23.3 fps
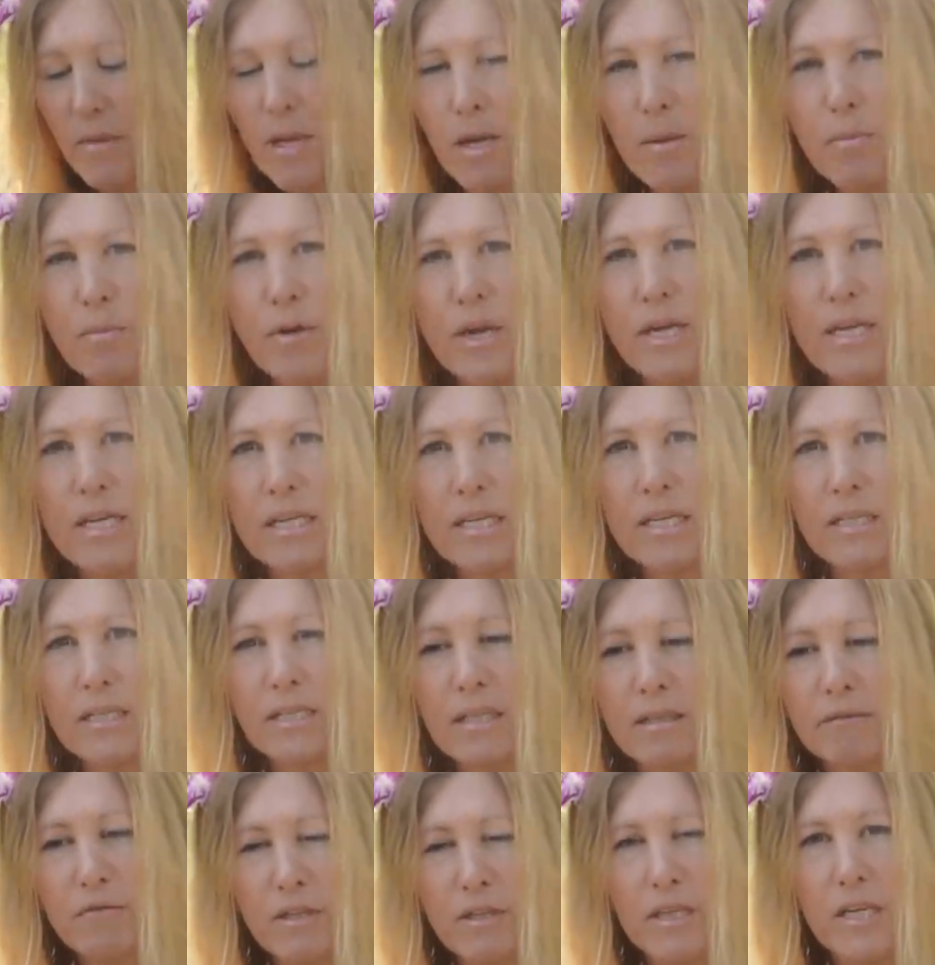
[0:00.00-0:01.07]
break.
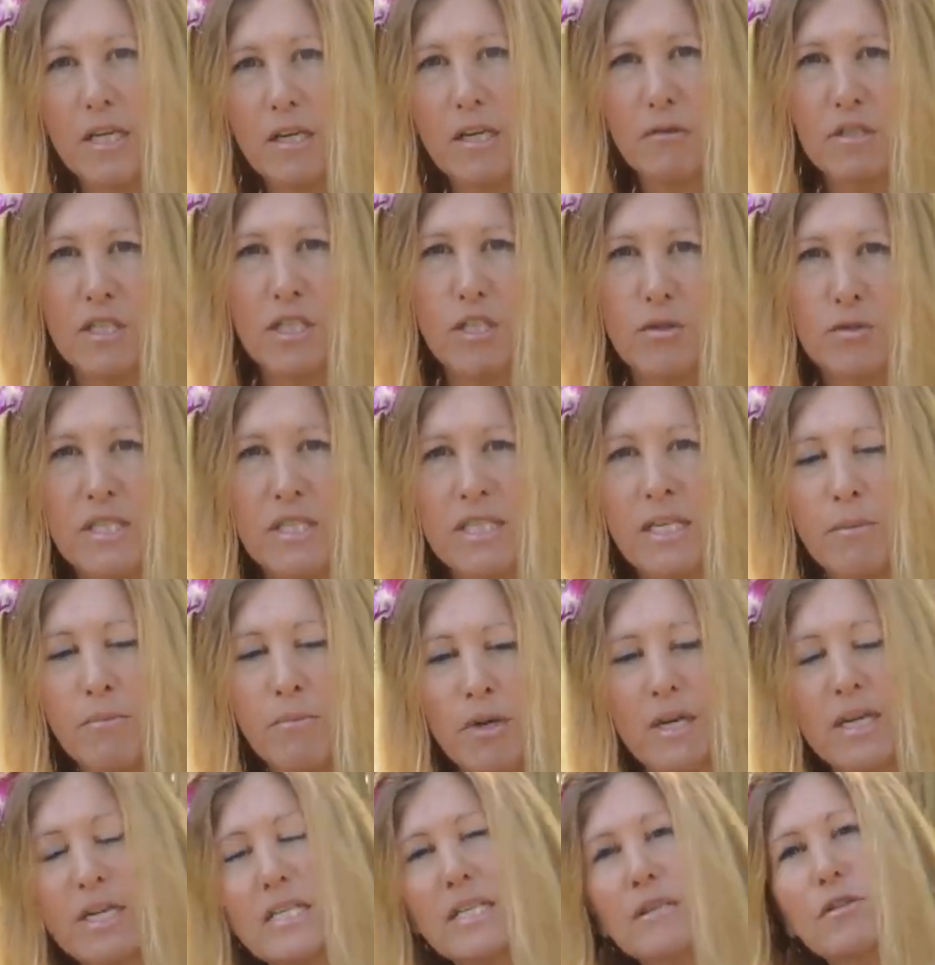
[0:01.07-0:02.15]
It was a twisting
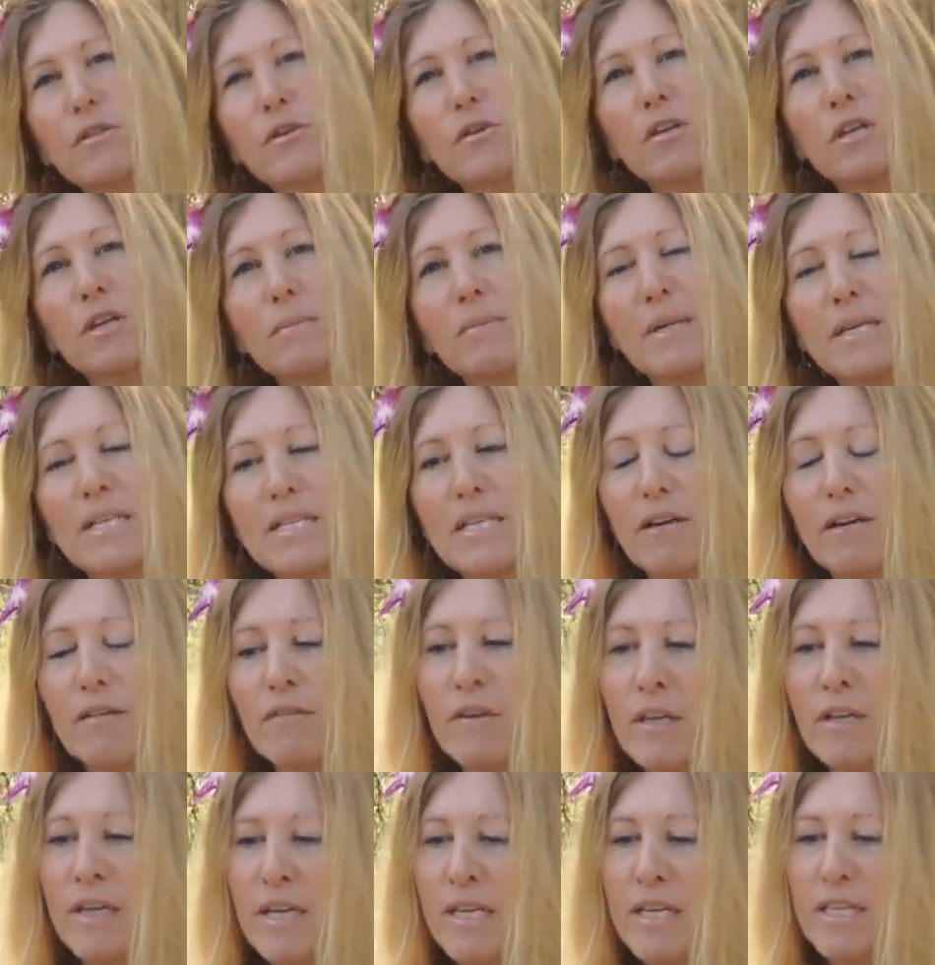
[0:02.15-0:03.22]
break because I was holding myself.
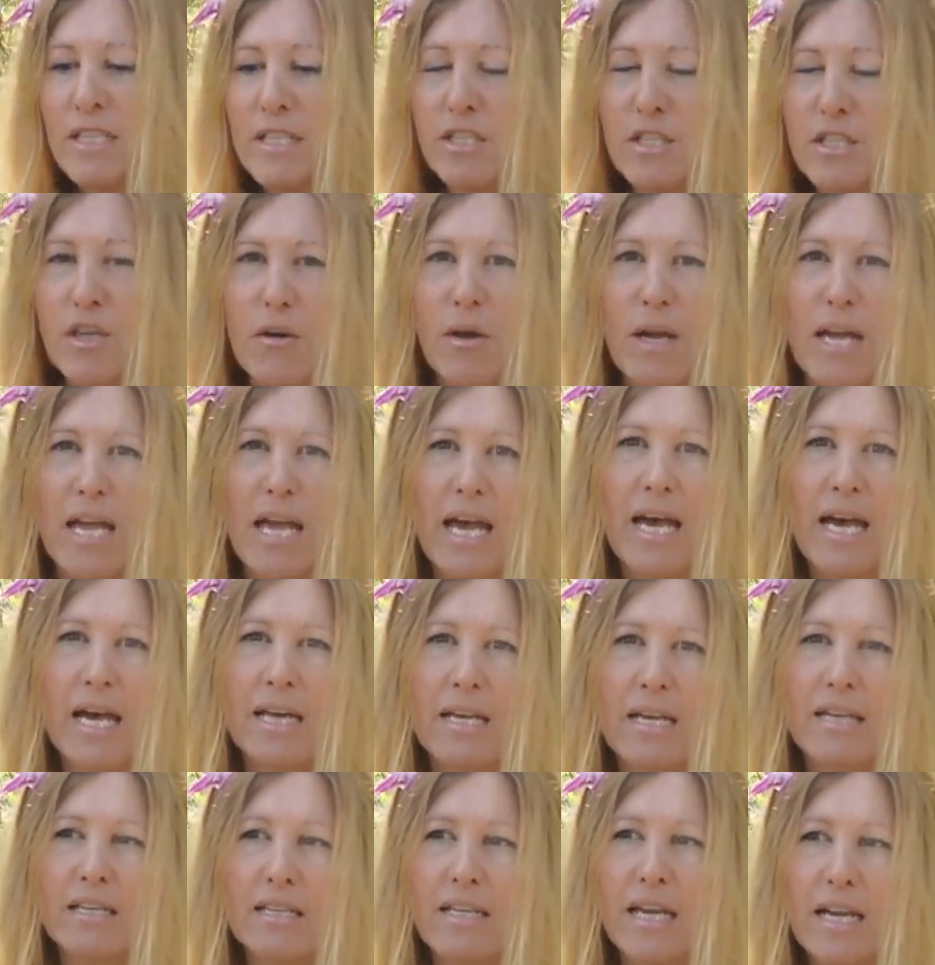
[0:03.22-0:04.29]
So I
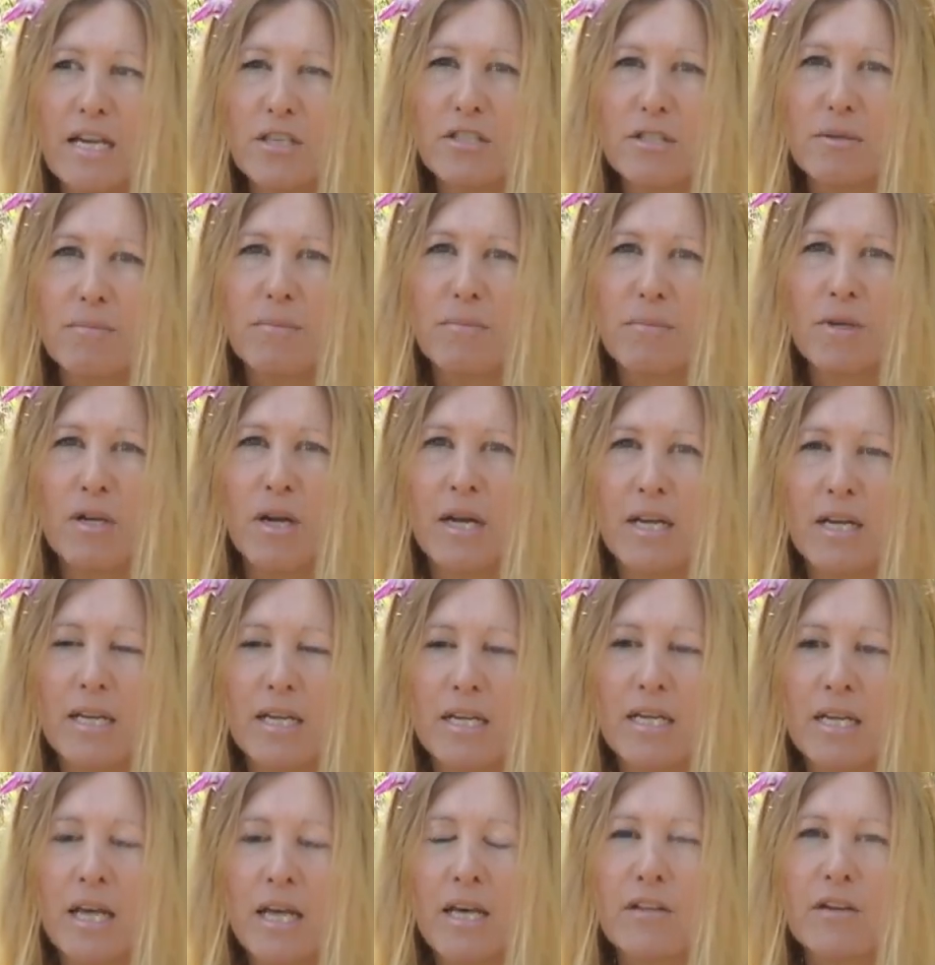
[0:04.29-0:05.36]
had actually put on
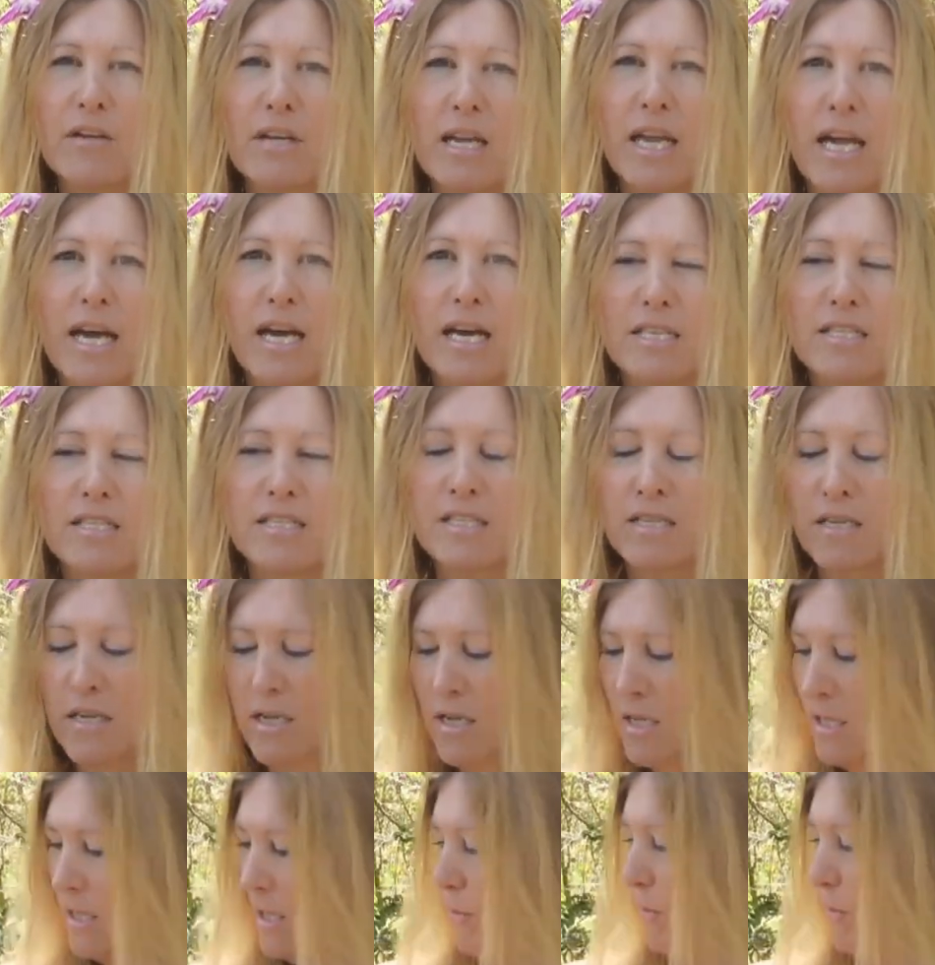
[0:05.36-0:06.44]
another cast
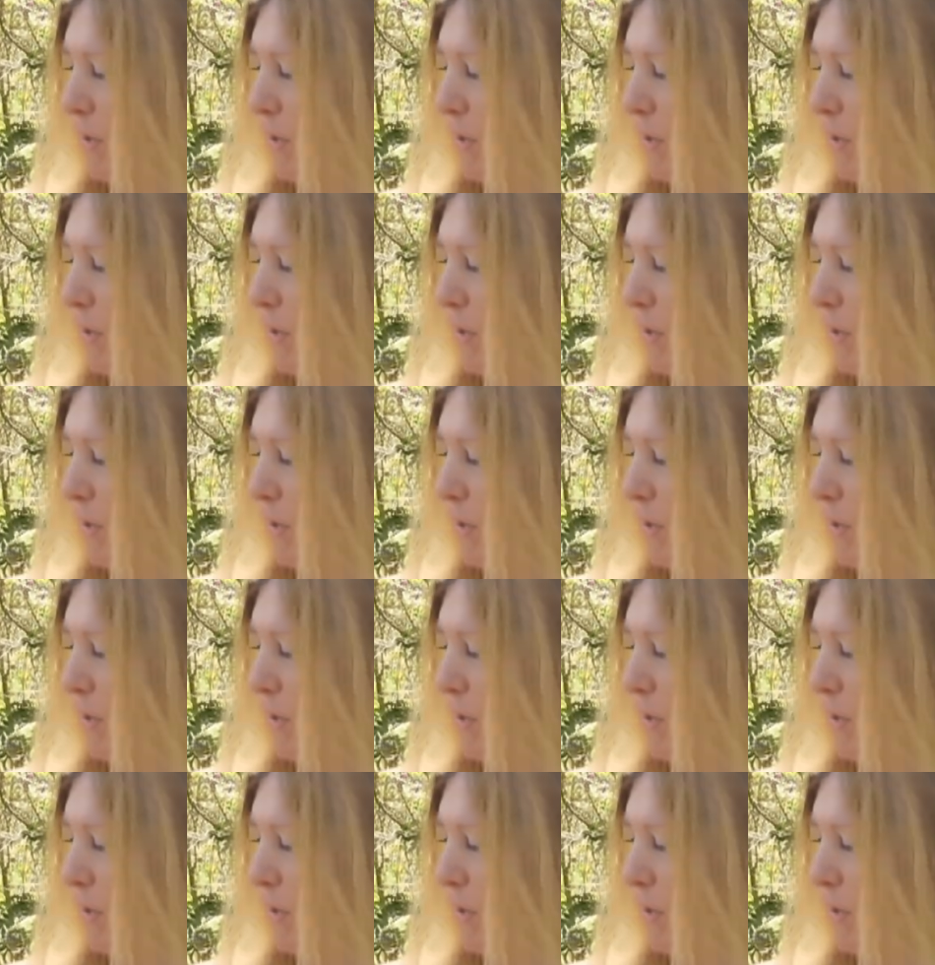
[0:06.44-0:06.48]
that